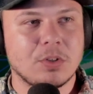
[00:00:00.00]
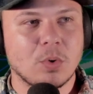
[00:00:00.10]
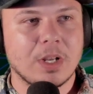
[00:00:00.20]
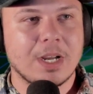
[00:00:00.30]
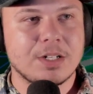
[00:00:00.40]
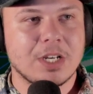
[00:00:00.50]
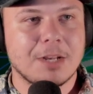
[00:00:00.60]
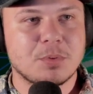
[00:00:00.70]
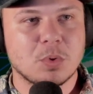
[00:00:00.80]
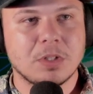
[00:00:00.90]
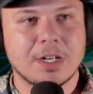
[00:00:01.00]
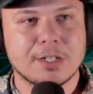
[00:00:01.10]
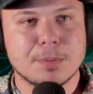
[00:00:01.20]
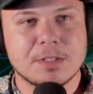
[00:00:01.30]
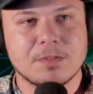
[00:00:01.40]
gray high tops were locked to
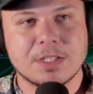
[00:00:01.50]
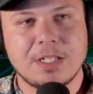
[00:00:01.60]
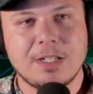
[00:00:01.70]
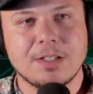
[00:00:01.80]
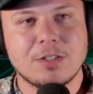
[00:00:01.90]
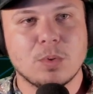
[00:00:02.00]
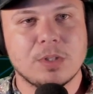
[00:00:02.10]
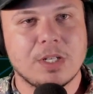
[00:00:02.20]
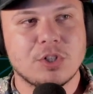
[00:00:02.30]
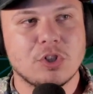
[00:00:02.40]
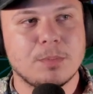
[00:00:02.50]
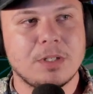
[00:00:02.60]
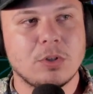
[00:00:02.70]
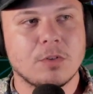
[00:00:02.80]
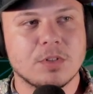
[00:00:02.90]
specific teams when they should be
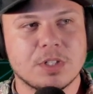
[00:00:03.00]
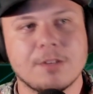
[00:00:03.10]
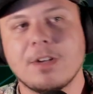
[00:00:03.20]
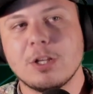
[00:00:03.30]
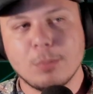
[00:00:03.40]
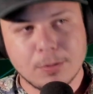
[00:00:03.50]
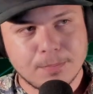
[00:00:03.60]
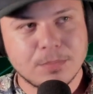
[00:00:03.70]
universally available.